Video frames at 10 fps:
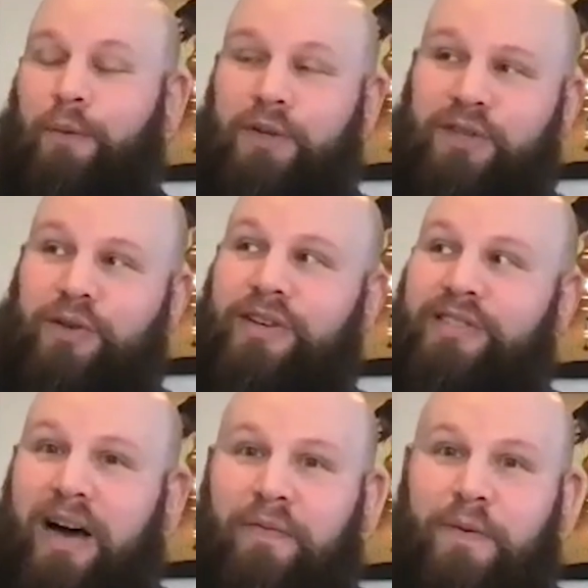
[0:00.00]
We're 2 years
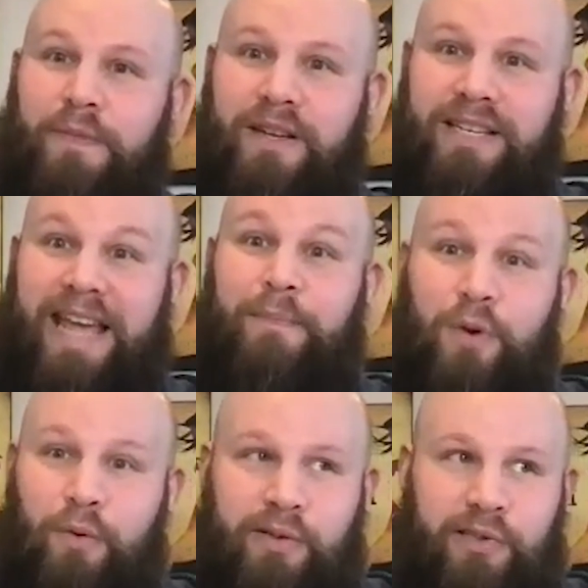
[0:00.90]
out from the
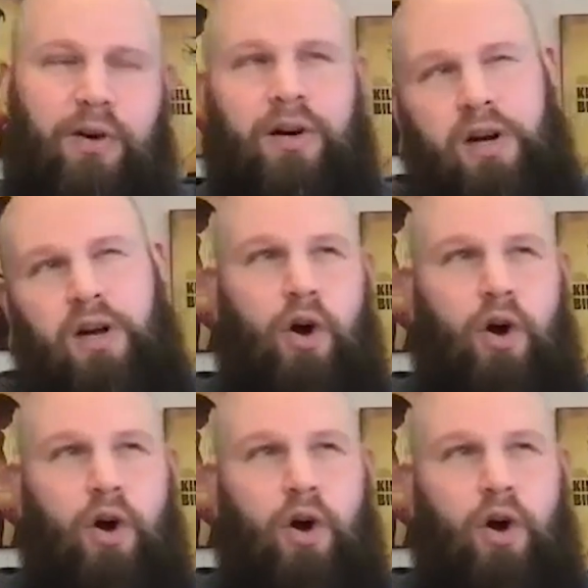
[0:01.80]
debut of the show,